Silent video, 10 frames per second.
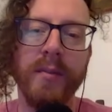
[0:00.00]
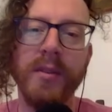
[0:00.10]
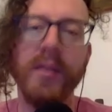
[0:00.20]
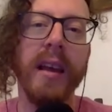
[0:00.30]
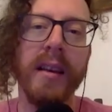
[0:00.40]

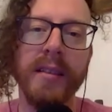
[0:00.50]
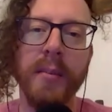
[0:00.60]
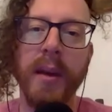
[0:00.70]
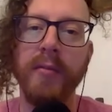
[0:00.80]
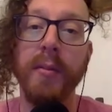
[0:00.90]
to the
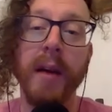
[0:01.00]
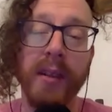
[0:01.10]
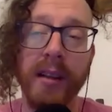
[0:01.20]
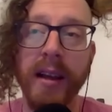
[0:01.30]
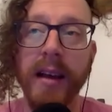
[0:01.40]
ECB from
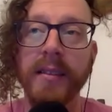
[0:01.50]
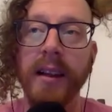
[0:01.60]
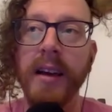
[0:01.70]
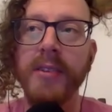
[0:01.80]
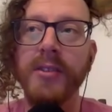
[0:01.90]
having the
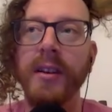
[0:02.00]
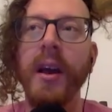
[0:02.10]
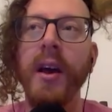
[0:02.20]
cancellation,